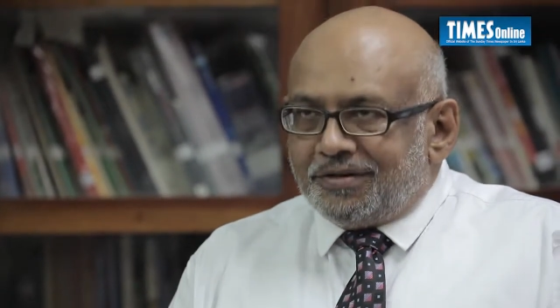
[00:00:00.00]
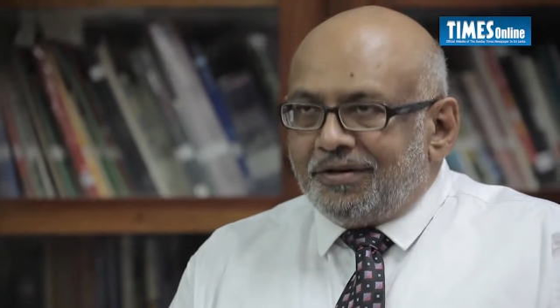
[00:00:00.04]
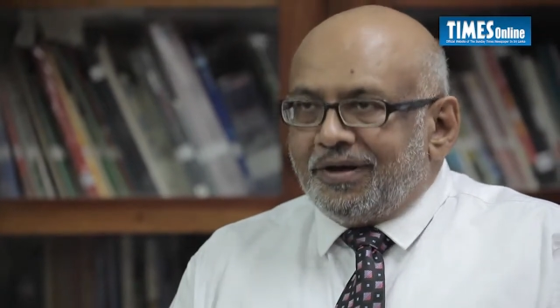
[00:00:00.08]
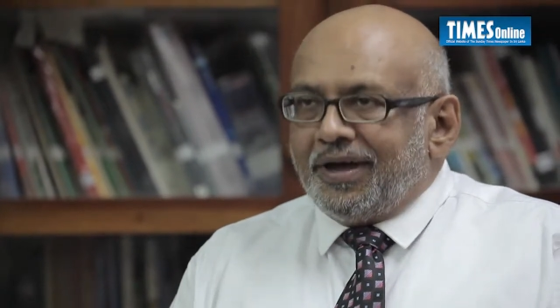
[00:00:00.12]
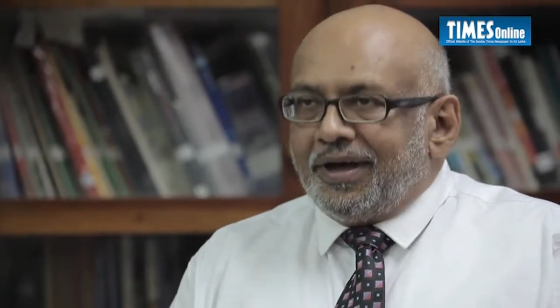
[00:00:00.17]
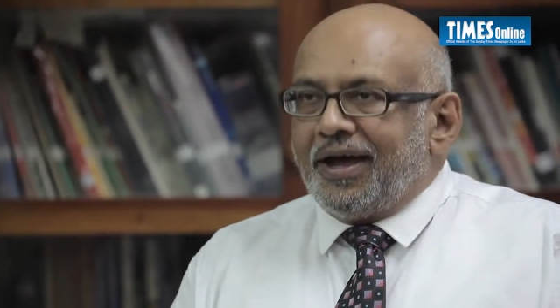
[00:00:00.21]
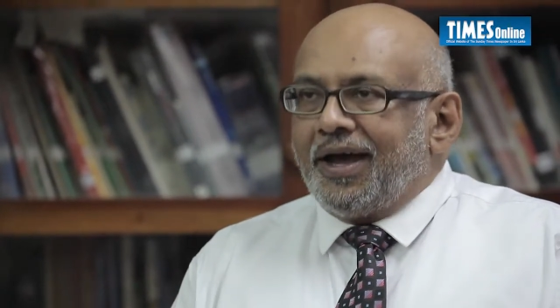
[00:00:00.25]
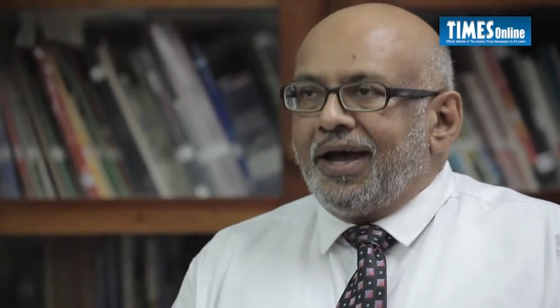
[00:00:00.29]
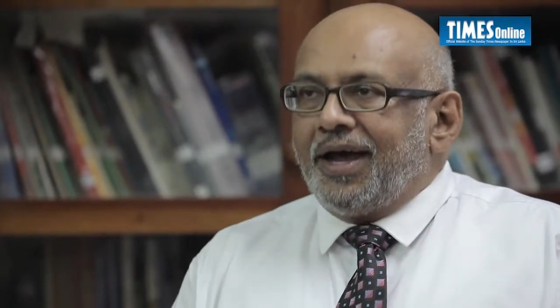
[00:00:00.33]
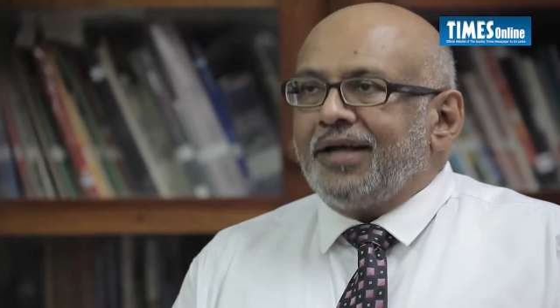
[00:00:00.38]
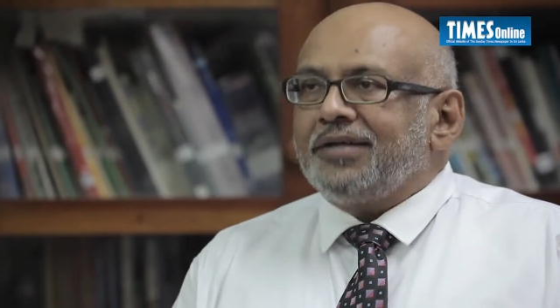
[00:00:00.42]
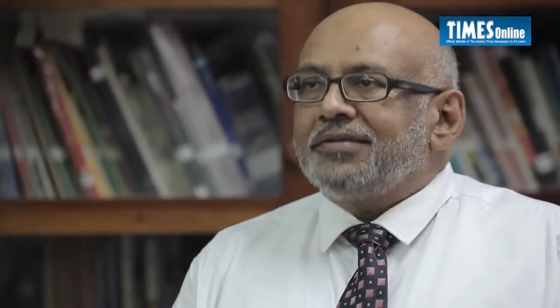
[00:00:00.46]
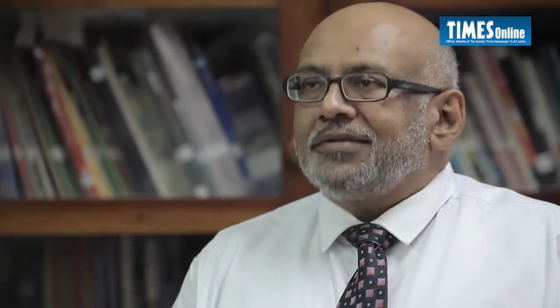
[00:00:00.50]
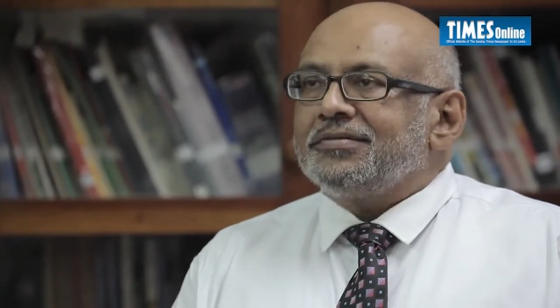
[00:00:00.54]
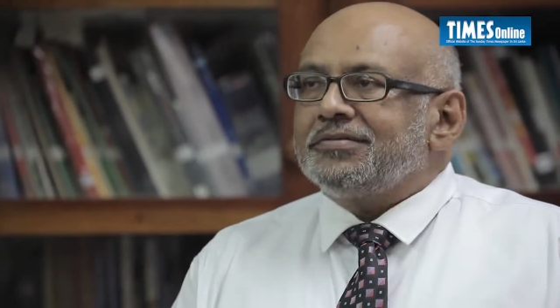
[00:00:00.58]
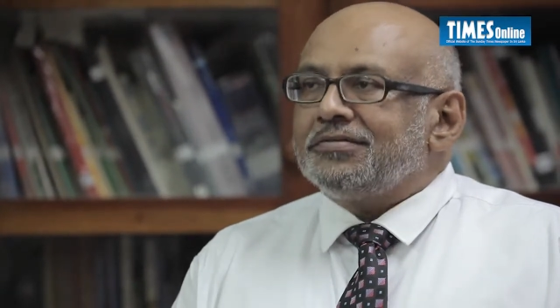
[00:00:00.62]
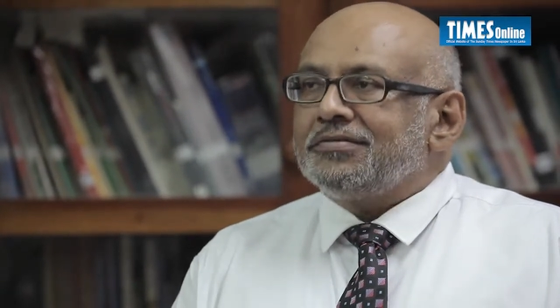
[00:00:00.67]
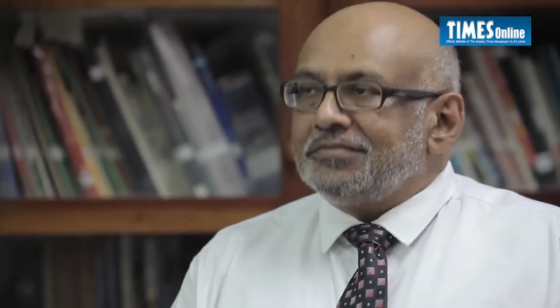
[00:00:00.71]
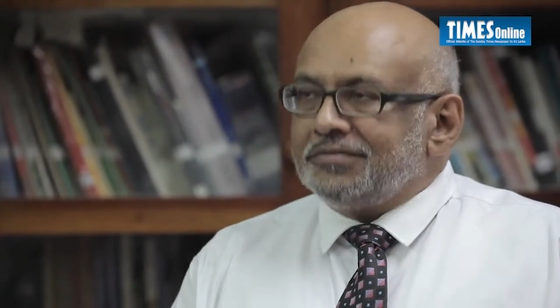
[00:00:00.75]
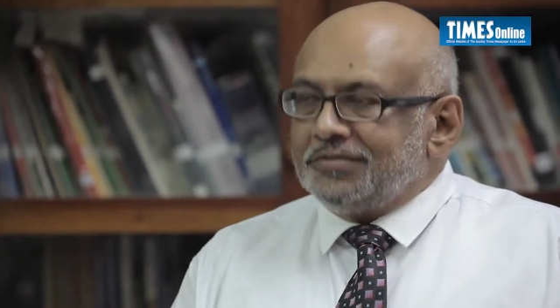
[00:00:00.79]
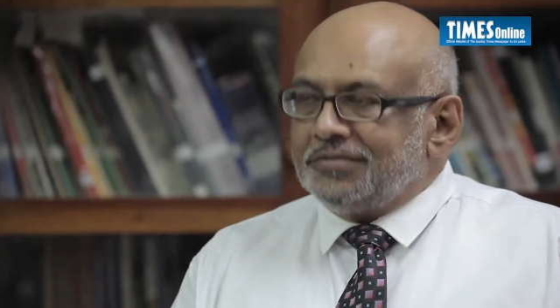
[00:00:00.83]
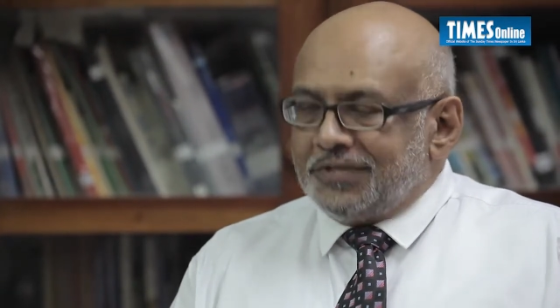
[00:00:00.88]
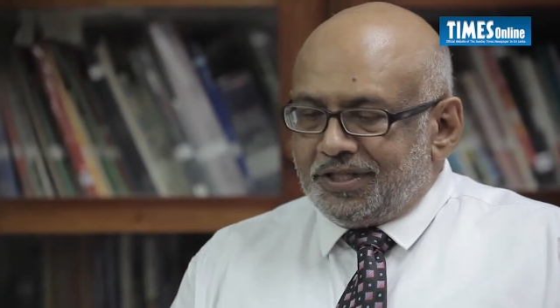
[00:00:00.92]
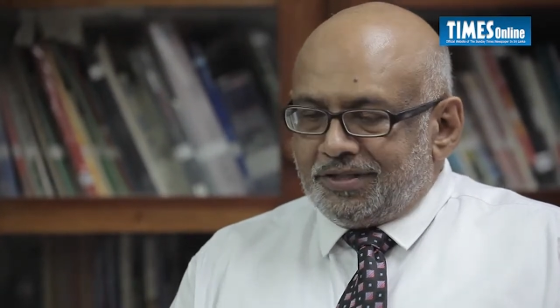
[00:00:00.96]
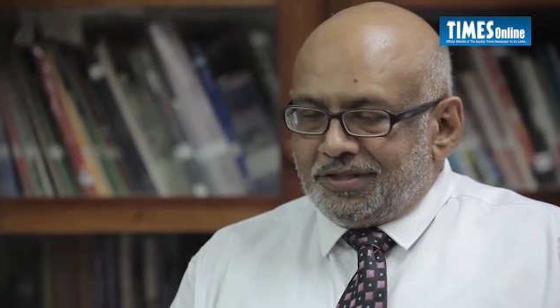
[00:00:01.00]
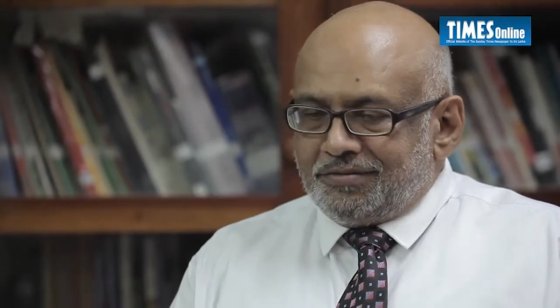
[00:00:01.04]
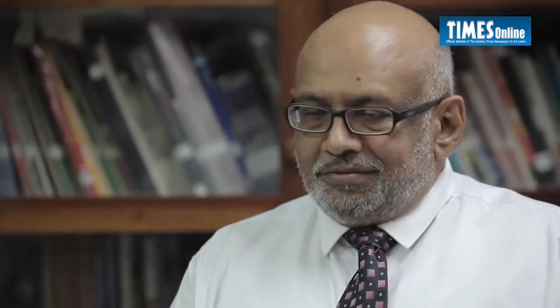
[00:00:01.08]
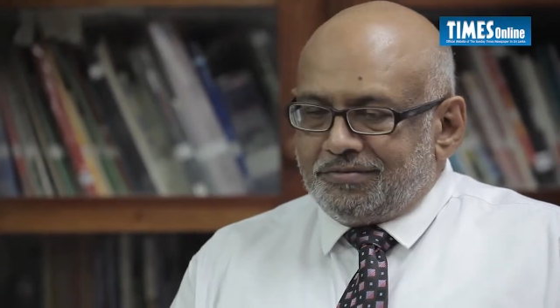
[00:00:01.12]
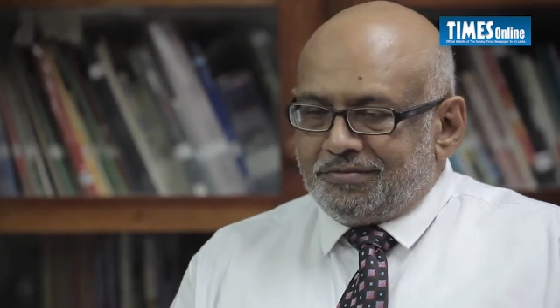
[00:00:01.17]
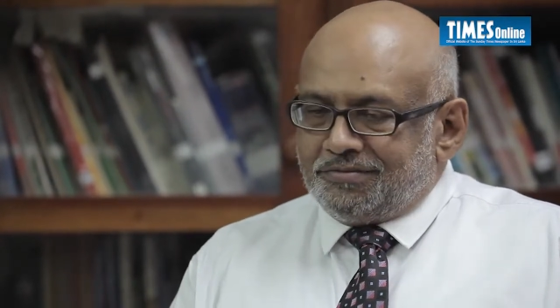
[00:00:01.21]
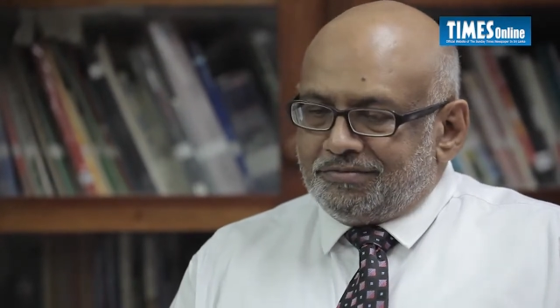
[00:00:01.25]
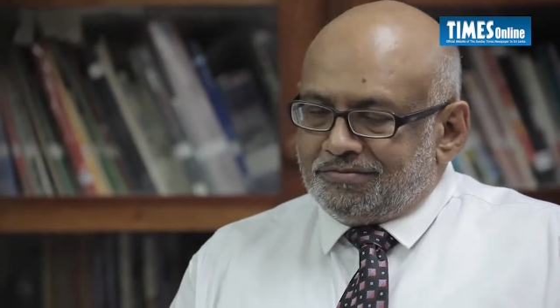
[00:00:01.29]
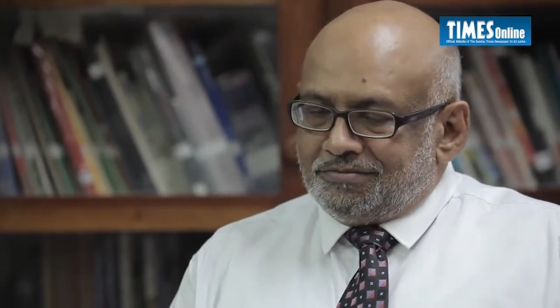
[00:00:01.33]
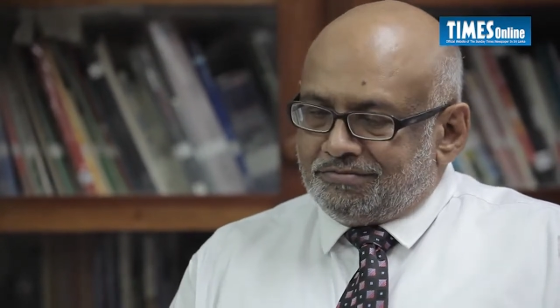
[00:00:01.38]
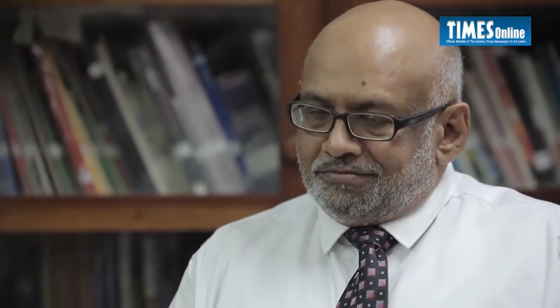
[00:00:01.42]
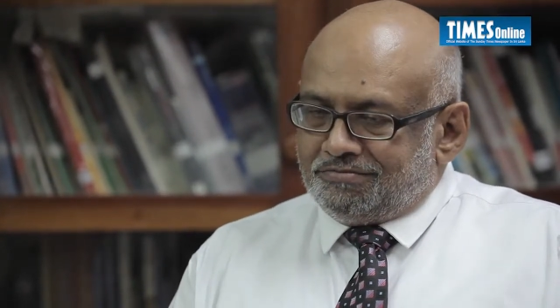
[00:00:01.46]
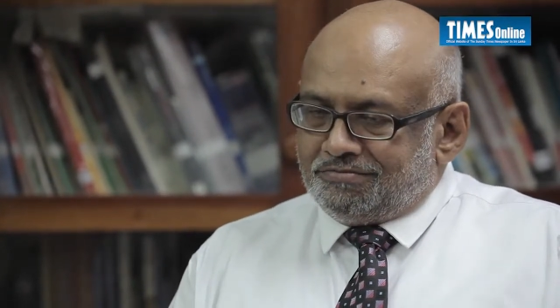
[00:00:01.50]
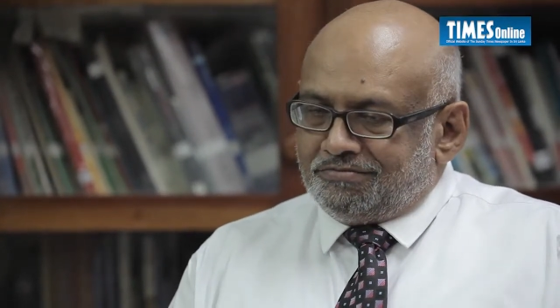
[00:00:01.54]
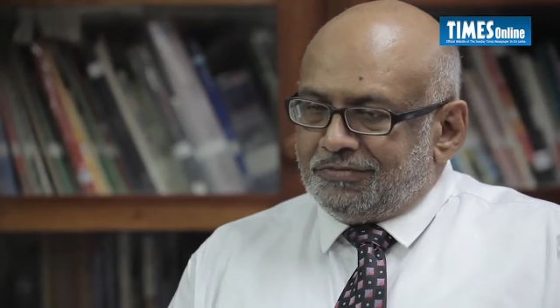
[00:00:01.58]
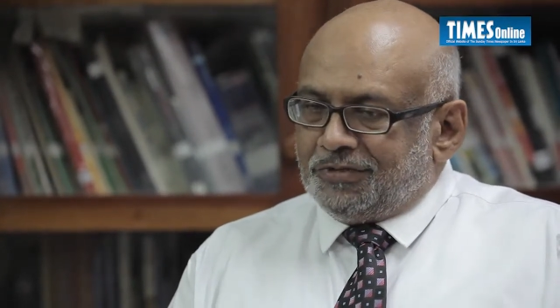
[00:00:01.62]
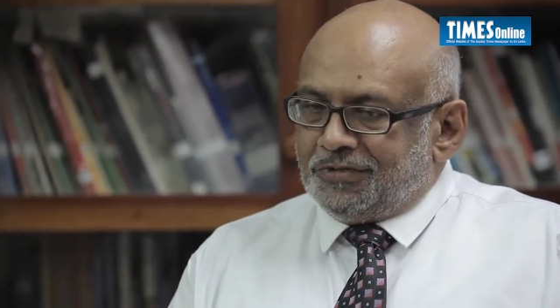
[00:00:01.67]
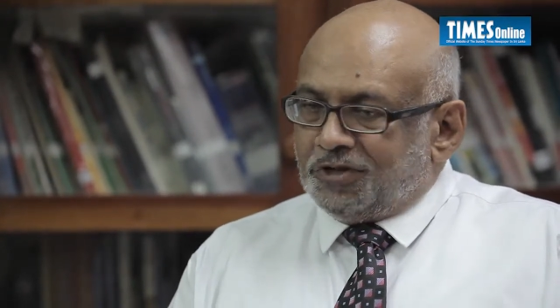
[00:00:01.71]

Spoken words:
and a